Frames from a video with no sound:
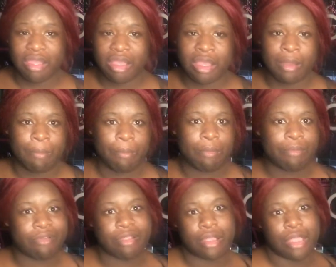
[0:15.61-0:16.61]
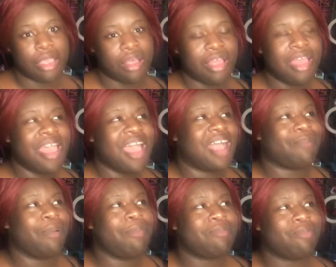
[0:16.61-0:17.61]
was together.
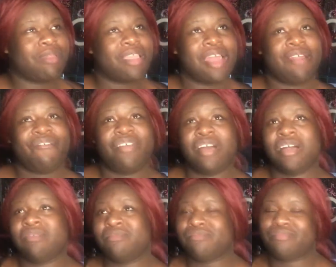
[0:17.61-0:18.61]
We was together for,